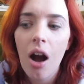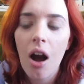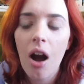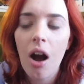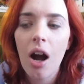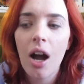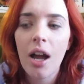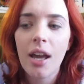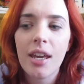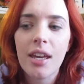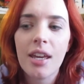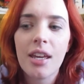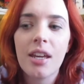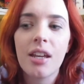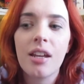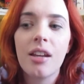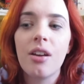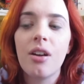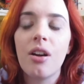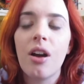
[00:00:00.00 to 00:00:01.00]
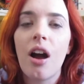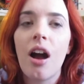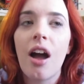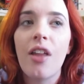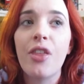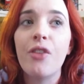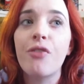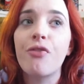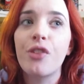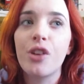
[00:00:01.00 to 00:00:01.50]
I,
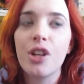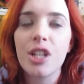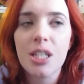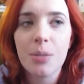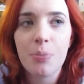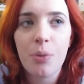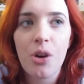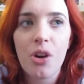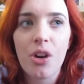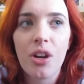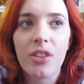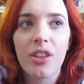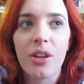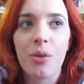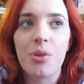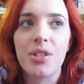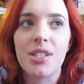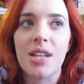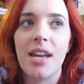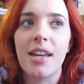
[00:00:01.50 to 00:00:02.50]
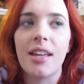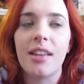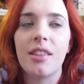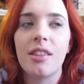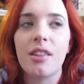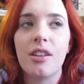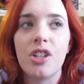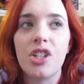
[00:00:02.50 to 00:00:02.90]
uh, the first book, there was like,